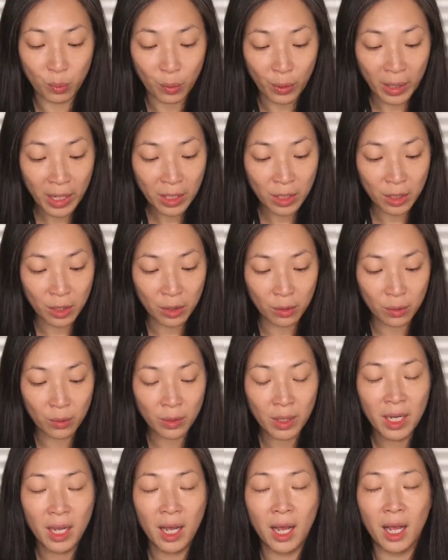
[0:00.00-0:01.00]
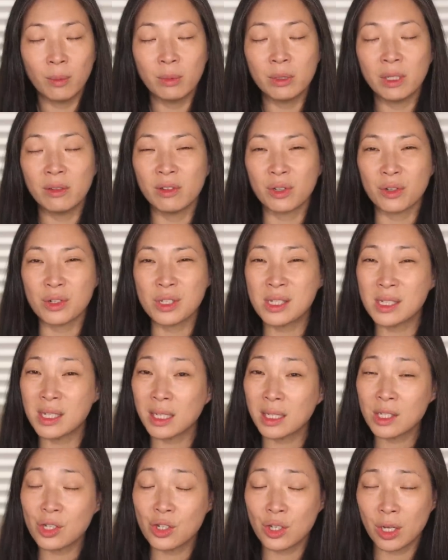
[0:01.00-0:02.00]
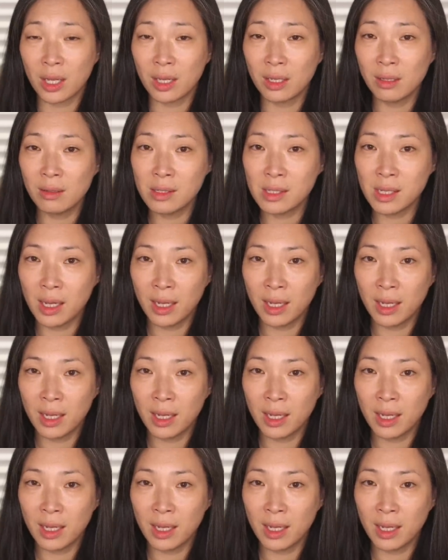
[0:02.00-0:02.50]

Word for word: brand new. I believe there are six shades